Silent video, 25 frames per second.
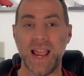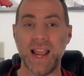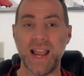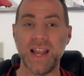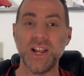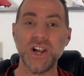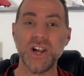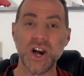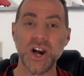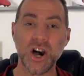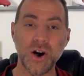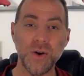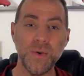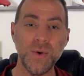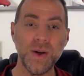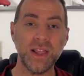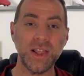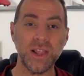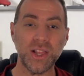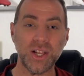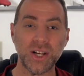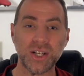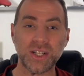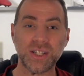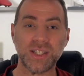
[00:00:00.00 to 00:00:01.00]
and Coen
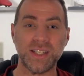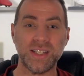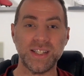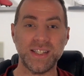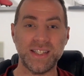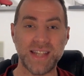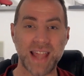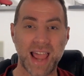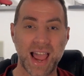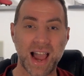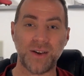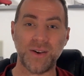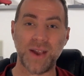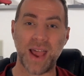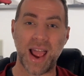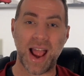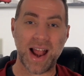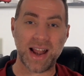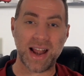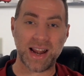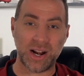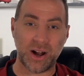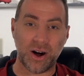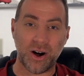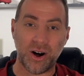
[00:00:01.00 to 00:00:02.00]
looks down
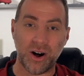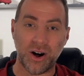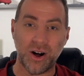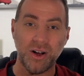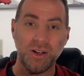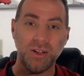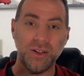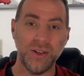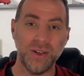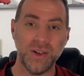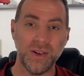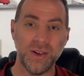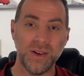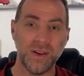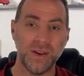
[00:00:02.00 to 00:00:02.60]
at it all